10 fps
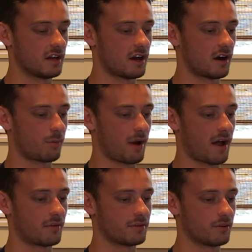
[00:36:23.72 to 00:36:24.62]

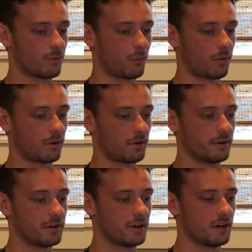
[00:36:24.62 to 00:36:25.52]
around the
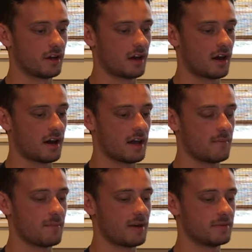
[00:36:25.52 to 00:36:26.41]
world,
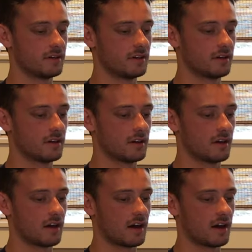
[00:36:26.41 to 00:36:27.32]
and maybe
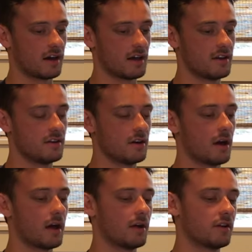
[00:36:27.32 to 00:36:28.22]
and
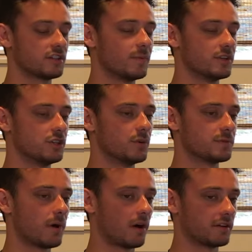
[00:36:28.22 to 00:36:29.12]
not so much in U.S.
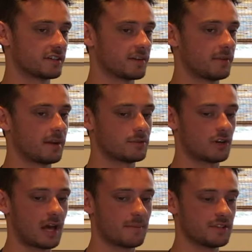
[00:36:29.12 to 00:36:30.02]
politics. I mean, I'm
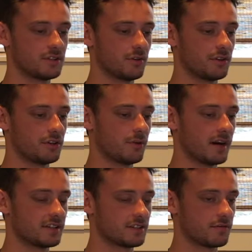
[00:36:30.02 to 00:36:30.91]
sure it happens still in the
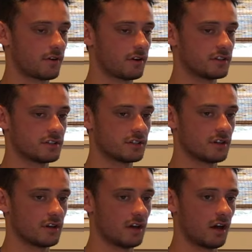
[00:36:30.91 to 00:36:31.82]
U.S. as far as
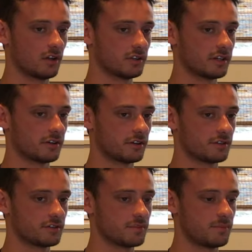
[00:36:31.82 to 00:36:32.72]

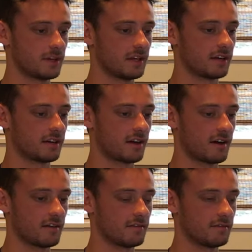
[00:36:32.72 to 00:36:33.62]
leaders being
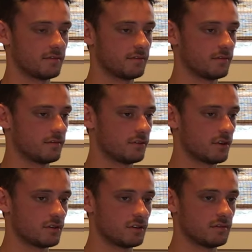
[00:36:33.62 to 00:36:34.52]

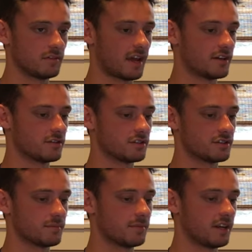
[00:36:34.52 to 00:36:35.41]
dangerous
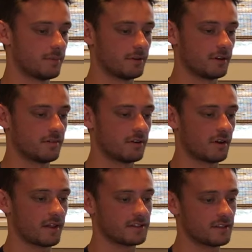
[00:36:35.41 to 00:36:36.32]
and manipulative and
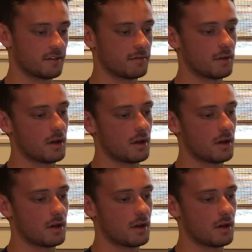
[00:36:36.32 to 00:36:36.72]
all that stuff.